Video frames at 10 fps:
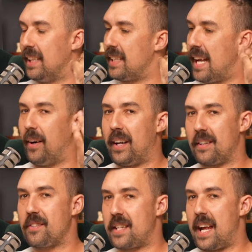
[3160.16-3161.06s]
Now, I
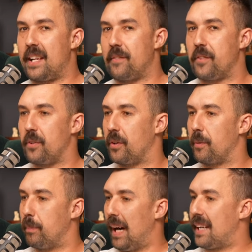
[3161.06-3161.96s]
understand if
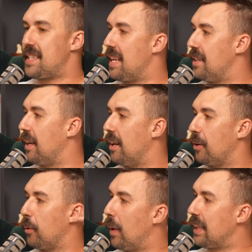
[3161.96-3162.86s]
you're a bartender
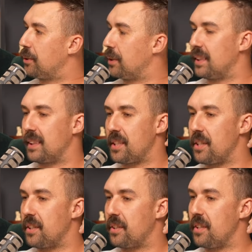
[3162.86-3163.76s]
or a waitress
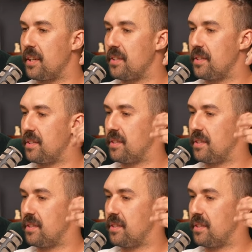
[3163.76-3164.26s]
and you you